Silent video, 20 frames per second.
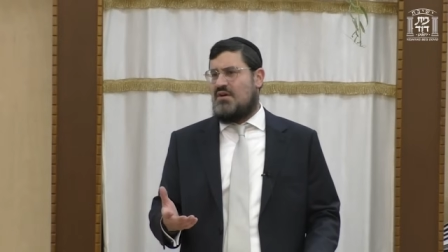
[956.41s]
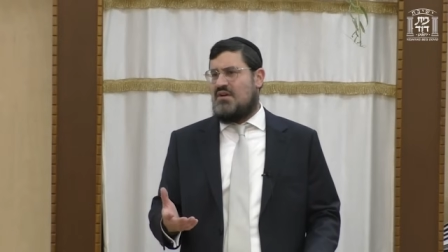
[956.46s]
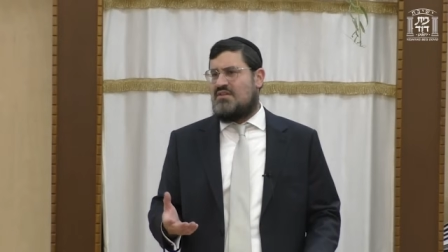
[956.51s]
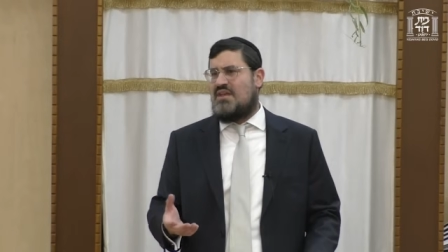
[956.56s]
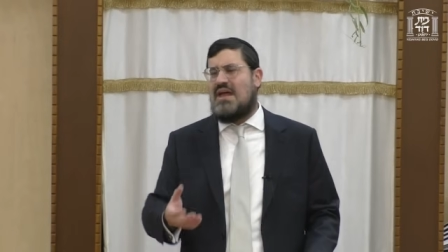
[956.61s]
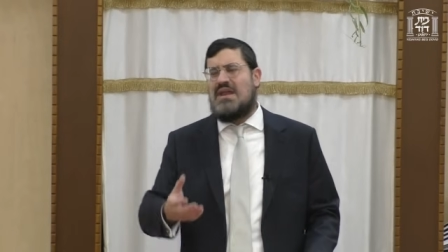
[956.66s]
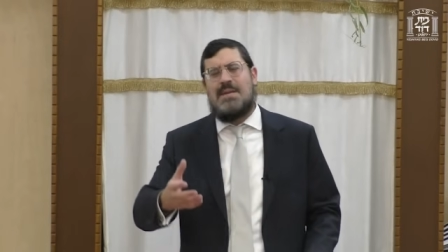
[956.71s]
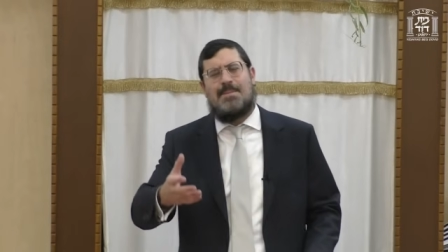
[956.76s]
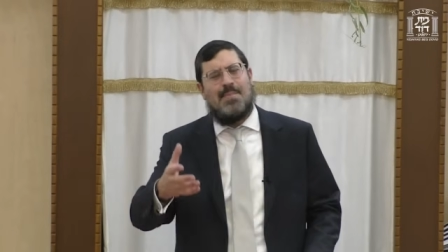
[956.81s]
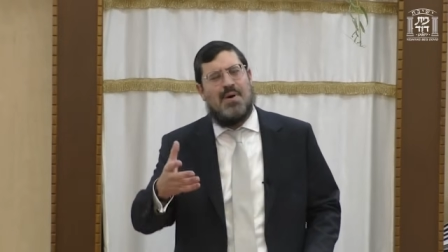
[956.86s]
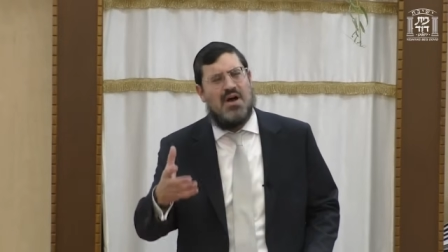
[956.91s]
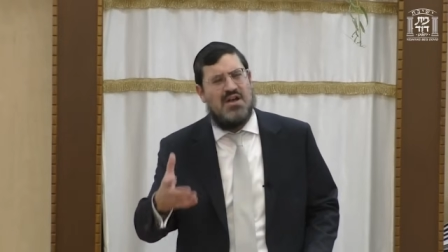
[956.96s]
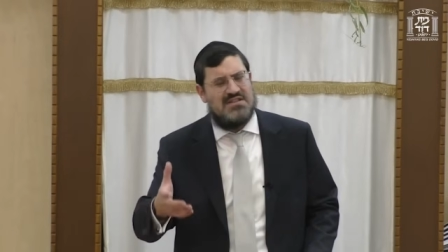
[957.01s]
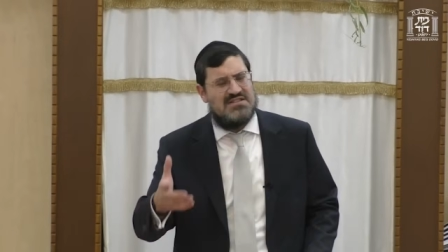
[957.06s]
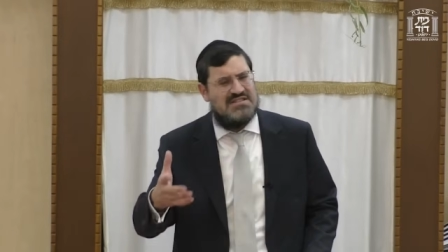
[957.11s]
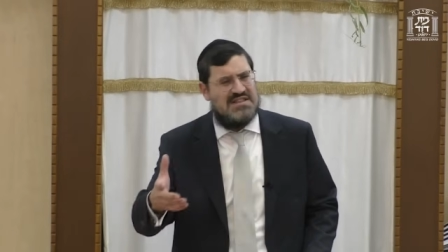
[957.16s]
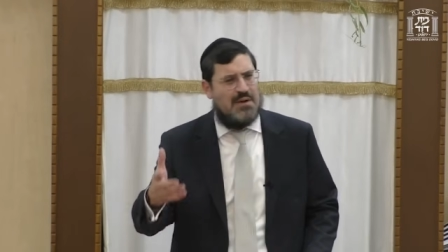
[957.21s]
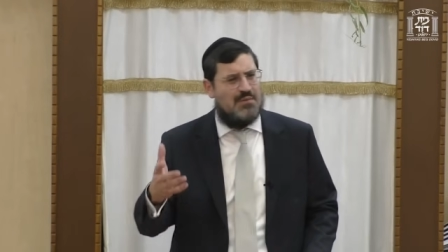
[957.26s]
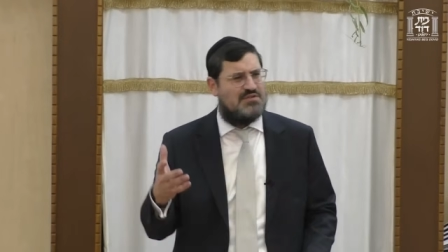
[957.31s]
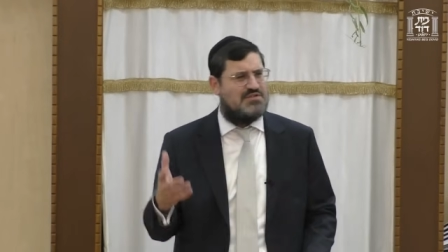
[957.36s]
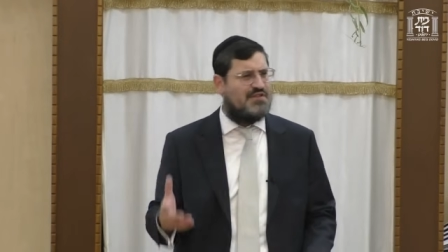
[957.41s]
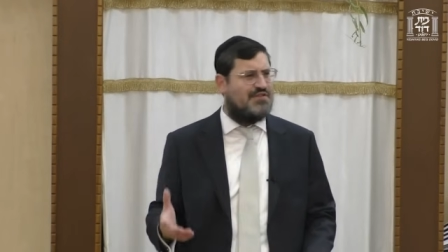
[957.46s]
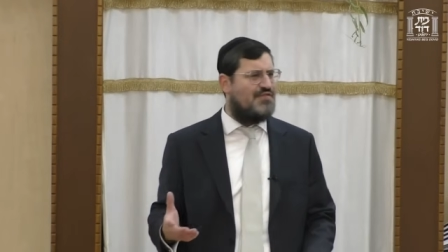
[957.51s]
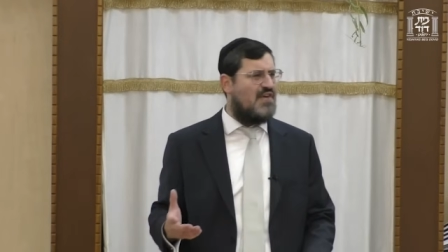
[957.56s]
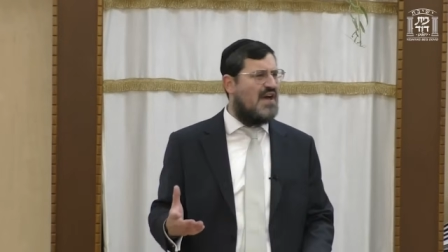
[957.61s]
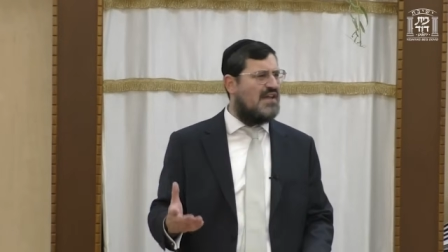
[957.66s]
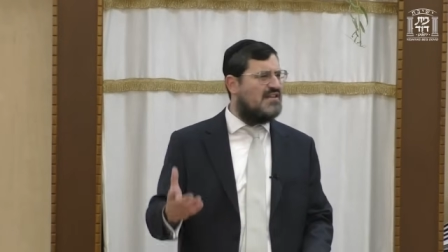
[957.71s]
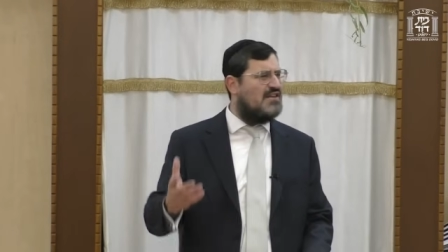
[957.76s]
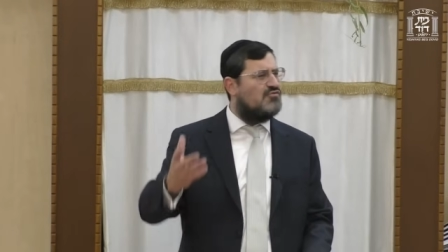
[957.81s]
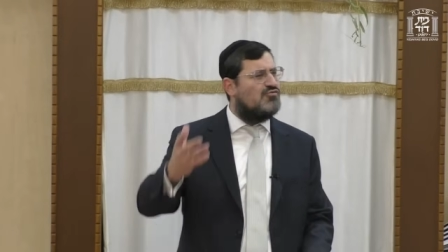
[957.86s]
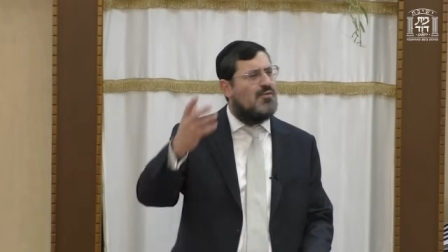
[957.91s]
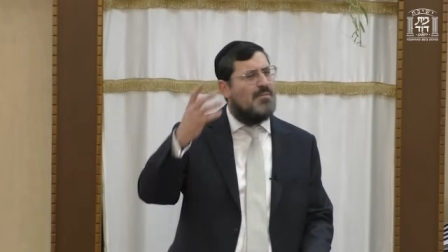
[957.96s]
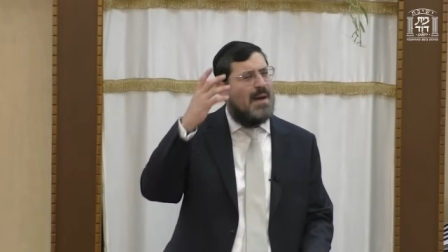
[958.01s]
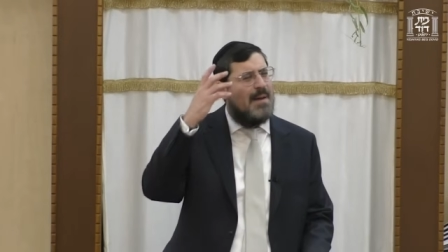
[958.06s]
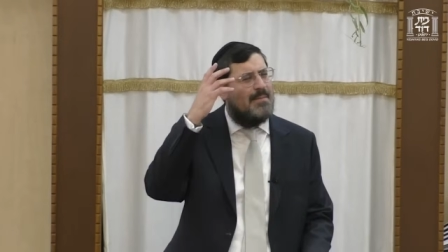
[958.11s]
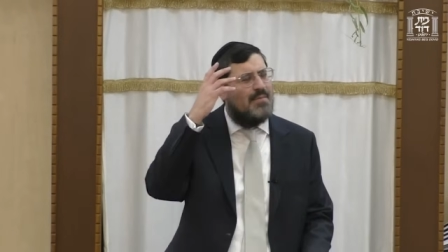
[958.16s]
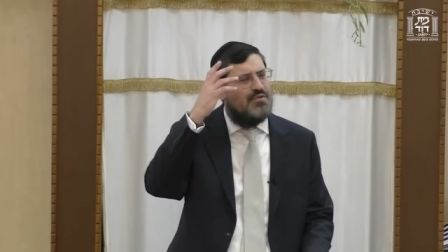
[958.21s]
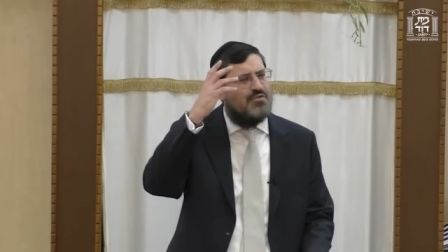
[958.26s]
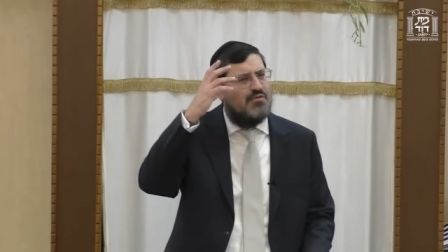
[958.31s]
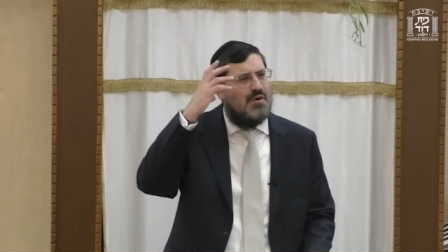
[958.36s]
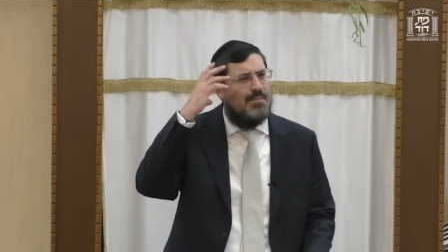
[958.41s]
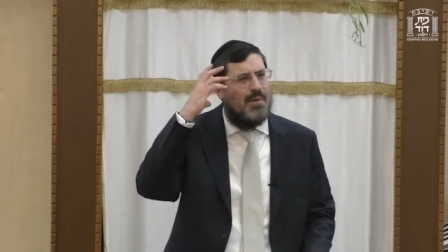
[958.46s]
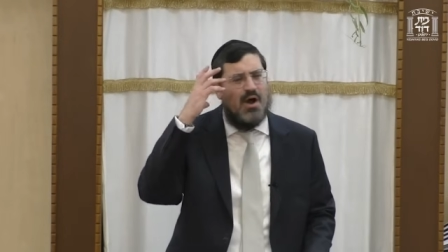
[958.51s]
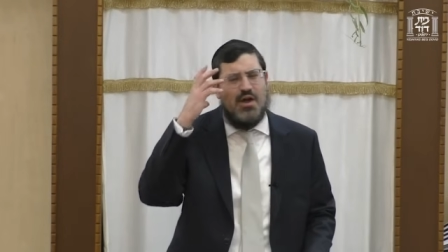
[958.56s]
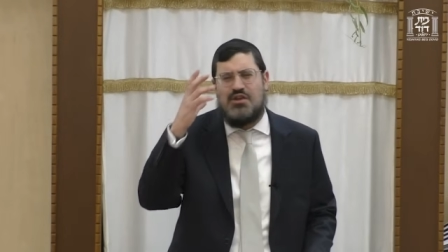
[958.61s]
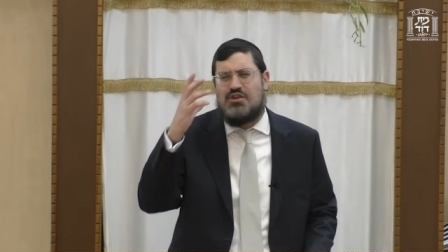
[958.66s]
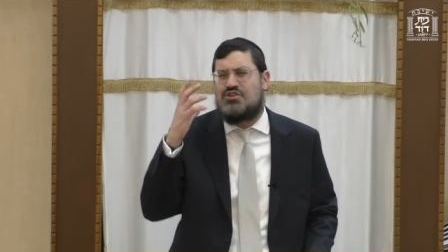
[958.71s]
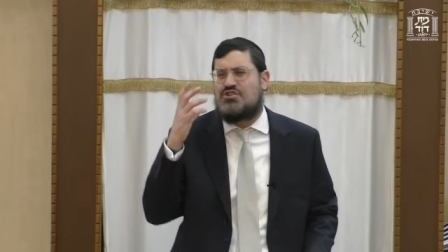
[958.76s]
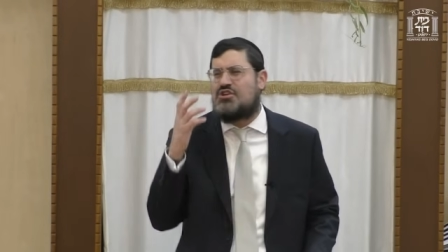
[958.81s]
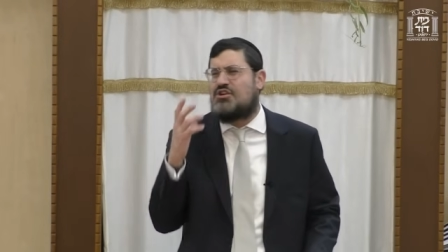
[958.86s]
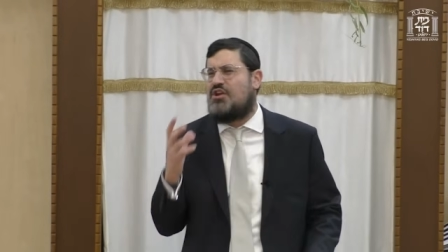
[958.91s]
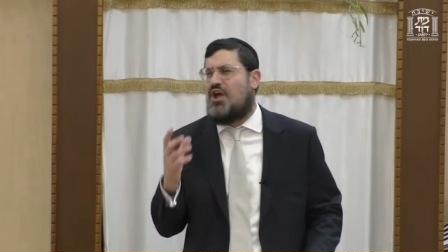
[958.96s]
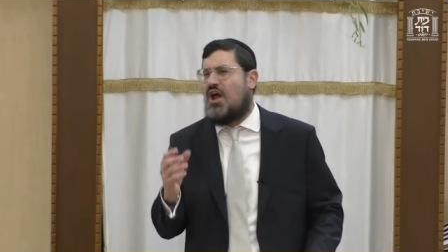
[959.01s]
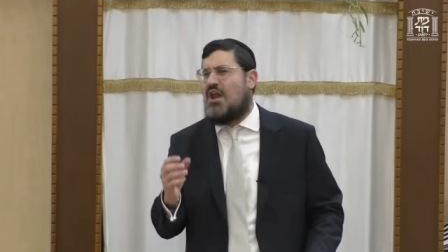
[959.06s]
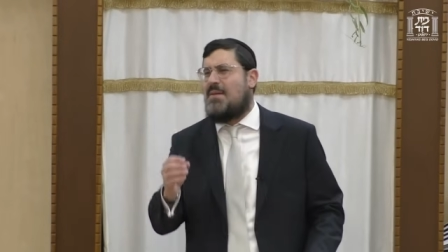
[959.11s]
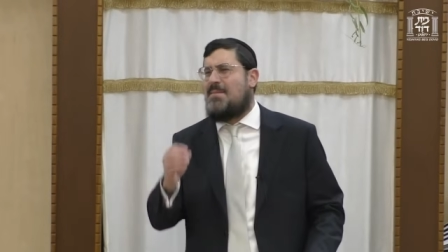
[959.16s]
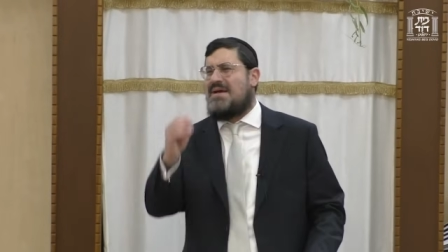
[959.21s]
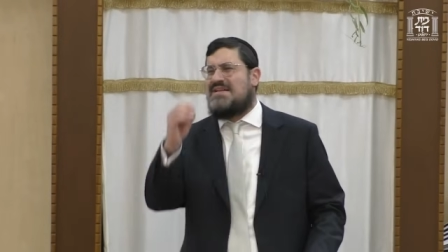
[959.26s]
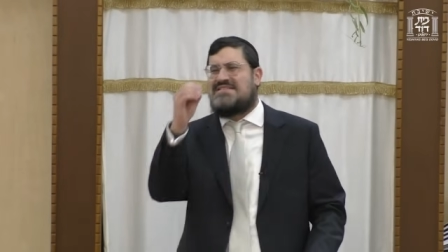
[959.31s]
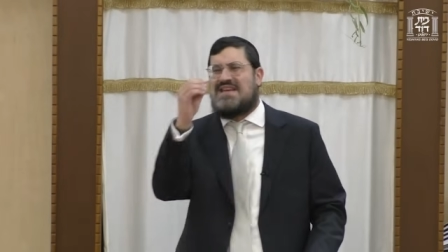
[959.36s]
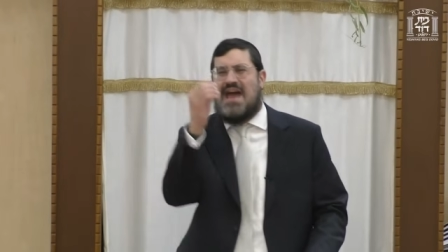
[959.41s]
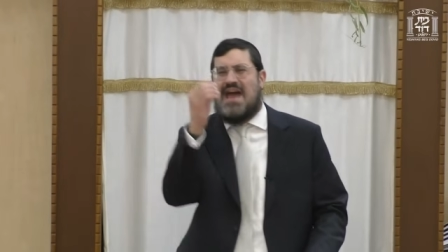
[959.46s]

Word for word: to any person that was affected. Remember the Rabbi Shalom has